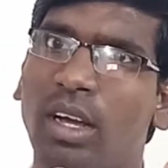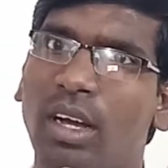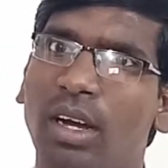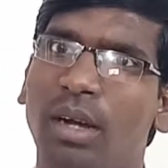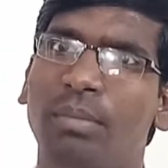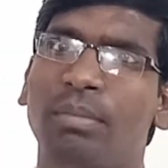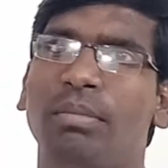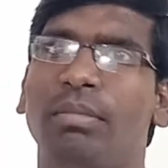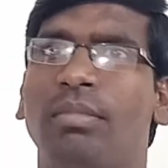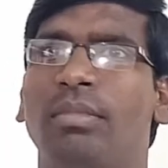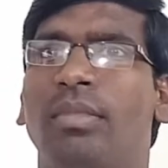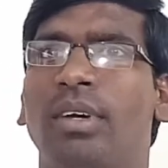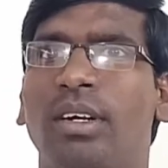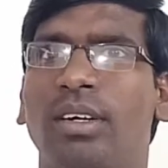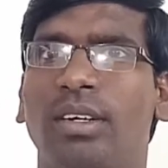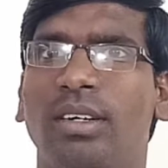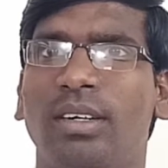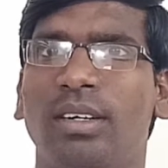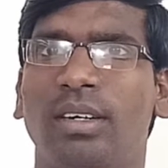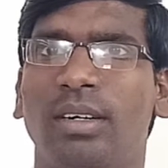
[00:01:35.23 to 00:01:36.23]
um,
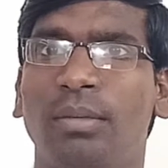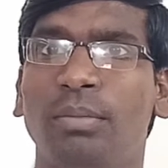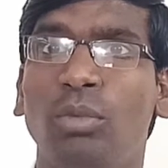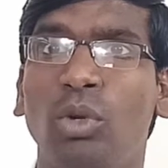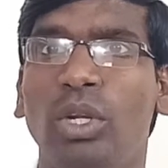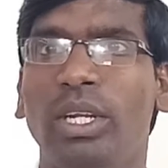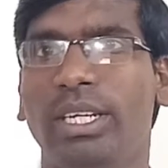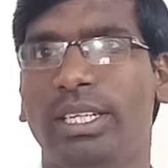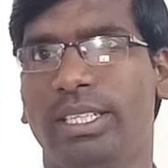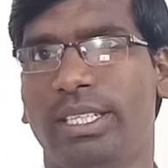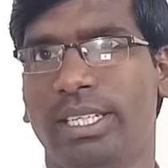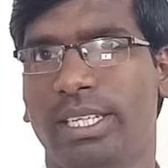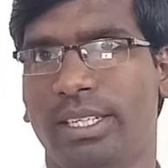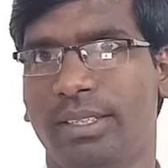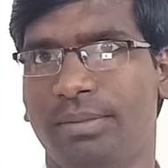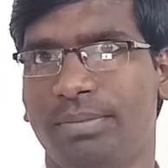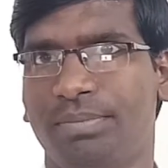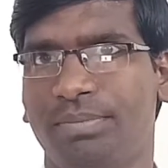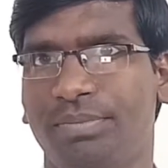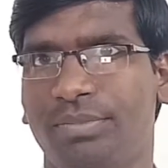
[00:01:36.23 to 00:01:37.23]
uh, bullet
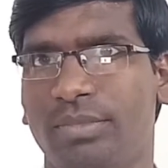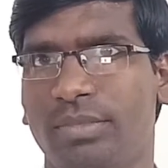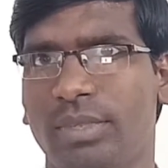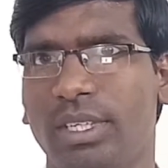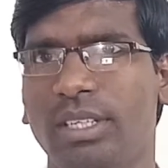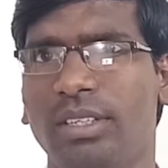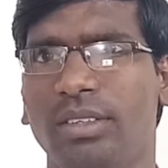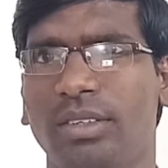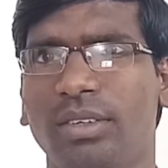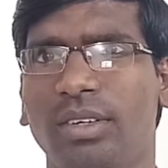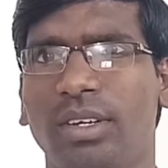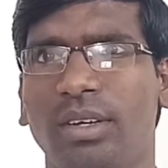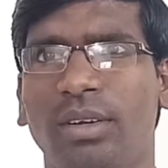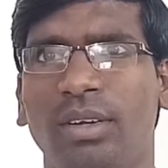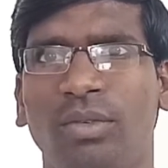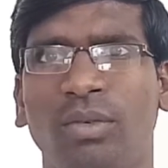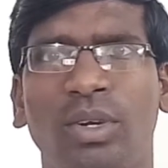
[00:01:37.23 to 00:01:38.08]
train right uh,